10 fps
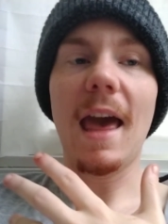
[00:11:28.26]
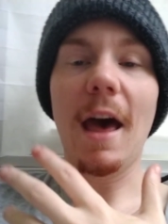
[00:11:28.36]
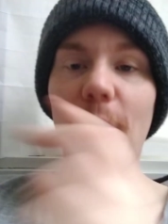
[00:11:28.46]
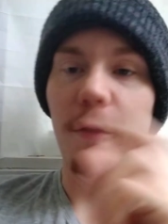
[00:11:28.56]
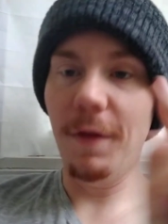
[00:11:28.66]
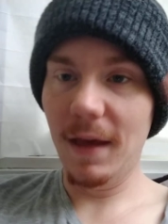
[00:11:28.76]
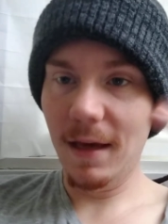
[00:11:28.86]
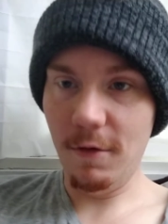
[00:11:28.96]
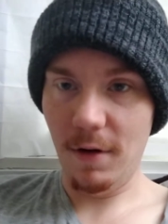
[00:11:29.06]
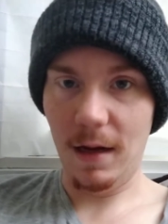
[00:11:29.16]

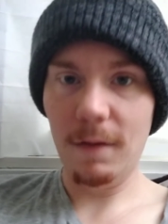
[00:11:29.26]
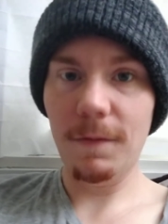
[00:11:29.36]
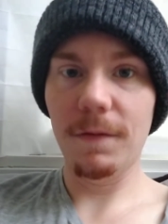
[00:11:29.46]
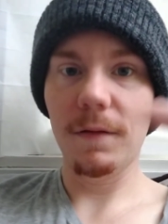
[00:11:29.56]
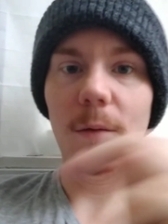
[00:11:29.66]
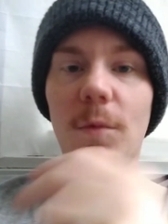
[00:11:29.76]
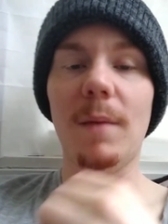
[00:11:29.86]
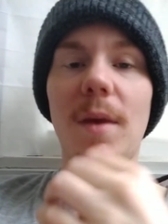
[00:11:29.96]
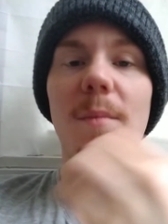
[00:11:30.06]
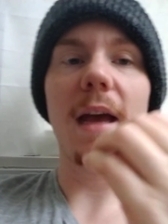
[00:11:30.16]
Healthy grief, and what I mean